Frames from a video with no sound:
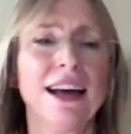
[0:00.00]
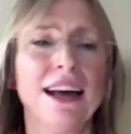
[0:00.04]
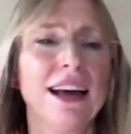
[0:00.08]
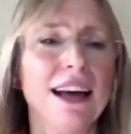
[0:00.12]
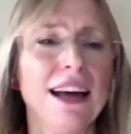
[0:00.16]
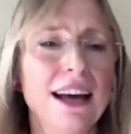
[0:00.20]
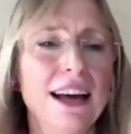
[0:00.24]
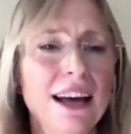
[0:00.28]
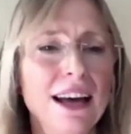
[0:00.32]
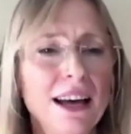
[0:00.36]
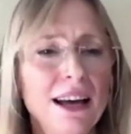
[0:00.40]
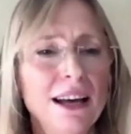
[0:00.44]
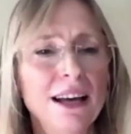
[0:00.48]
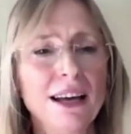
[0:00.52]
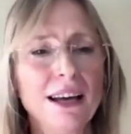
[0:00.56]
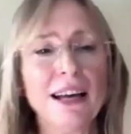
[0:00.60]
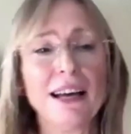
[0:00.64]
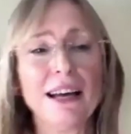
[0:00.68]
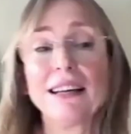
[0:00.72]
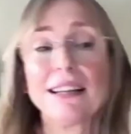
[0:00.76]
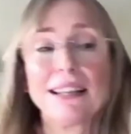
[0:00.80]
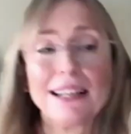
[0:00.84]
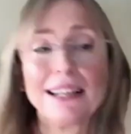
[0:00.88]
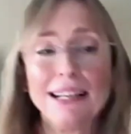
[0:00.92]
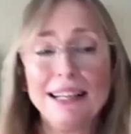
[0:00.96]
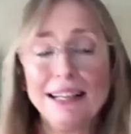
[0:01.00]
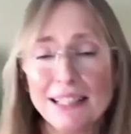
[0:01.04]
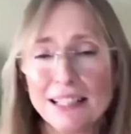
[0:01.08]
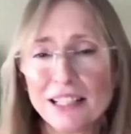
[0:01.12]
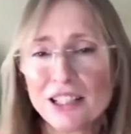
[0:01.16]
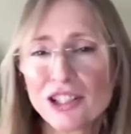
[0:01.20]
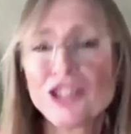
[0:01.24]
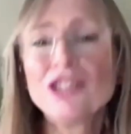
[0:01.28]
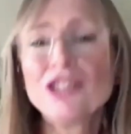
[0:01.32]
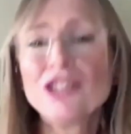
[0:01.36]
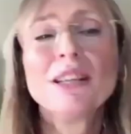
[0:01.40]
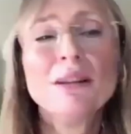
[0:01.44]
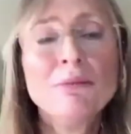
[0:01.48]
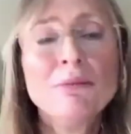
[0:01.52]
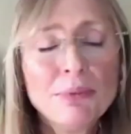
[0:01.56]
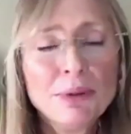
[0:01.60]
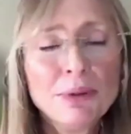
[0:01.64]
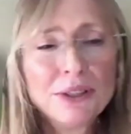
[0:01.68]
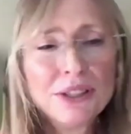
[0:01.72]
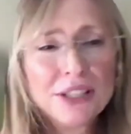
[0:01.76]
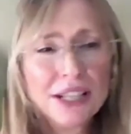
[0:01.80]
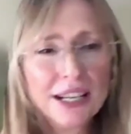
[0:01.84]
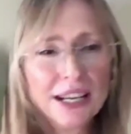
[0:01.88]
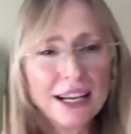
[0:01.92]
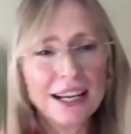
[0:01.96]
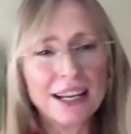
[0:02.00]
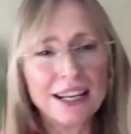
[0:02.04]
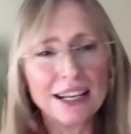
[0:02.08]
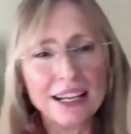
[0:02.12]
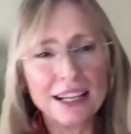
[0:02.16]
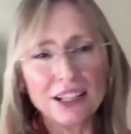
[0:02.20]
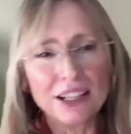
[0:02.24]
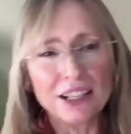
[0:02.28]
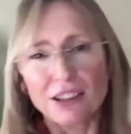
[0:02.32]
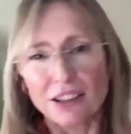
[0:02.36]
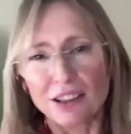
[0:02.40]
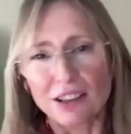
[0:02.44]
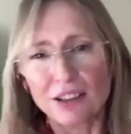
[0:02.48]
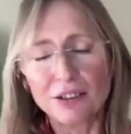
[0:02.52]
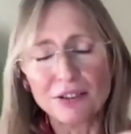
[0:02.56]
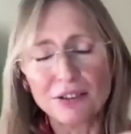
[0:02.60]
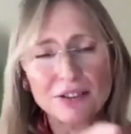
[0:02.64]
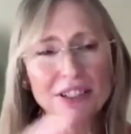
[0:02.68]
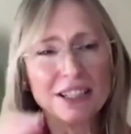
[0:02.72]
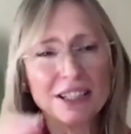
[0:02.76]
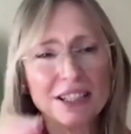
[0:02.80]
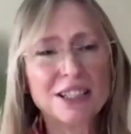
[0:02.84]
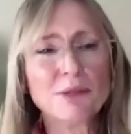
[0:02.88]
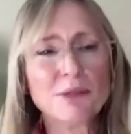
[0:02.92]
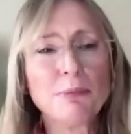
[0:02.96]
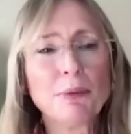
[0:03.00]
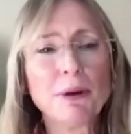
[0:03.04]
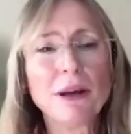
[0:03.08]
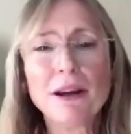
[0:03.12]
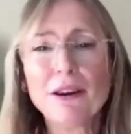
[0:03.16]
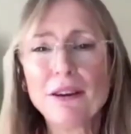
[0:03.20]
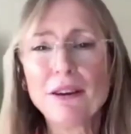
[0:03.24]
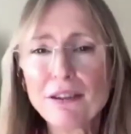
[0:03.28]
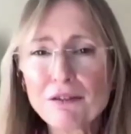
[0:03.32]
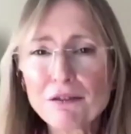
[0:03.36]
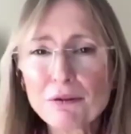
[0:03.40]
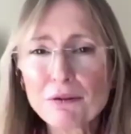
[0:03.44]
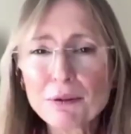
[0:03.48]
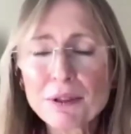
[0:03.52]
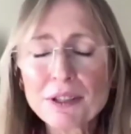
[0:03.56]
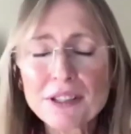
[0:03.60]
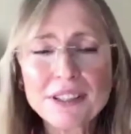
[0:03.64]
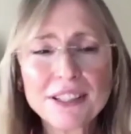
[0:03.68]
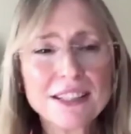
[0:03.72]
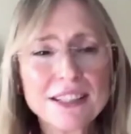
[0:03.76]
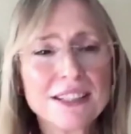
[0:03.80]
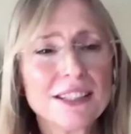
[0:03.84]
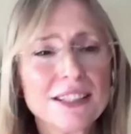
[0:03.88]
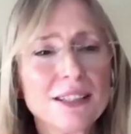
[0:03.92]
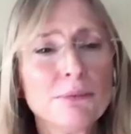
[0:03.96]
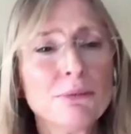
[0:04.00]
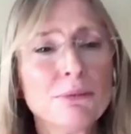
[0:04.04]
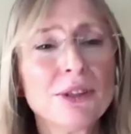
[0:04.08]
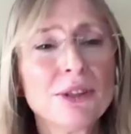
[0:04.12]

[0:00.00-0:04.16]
clinicians in particular kind of disappearing from the system,